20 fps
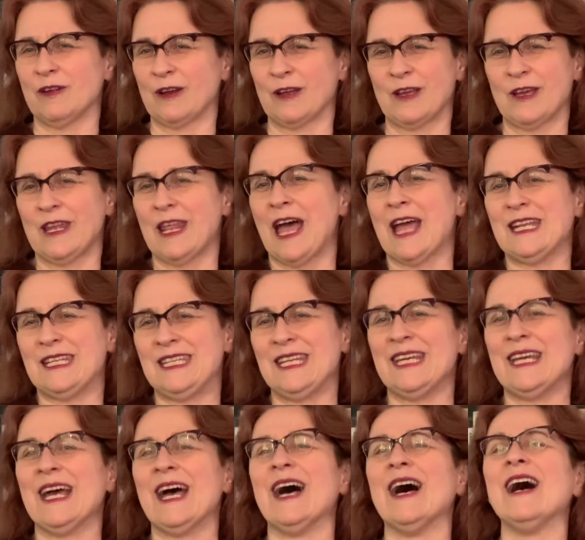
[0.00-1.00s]
good
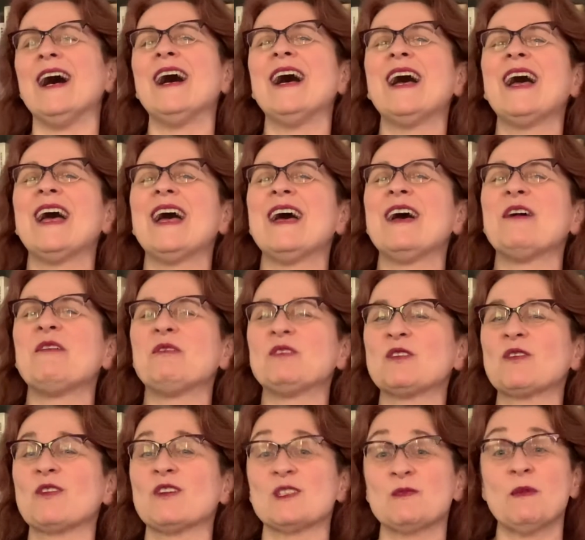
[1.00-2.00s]
idea. Which,
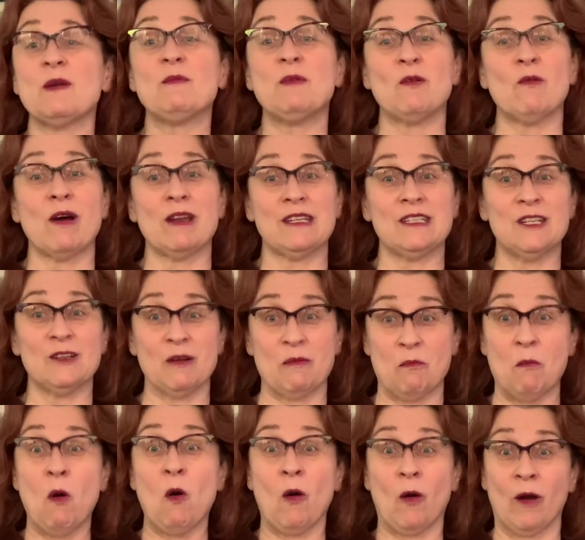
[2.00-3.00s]
of course, made me want to do it
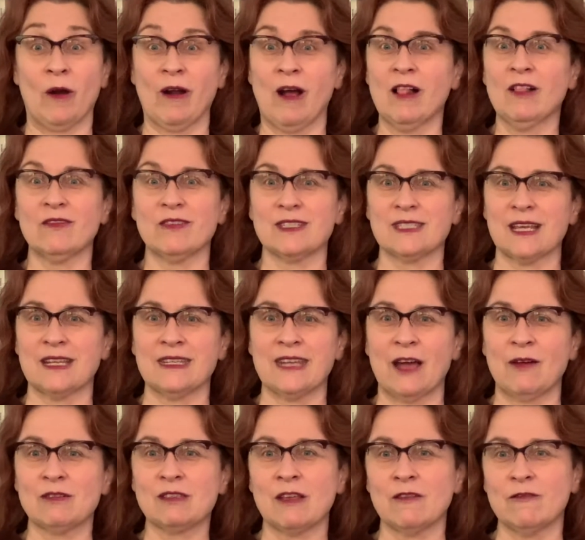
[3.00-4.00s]
more. All of a sudden, I was on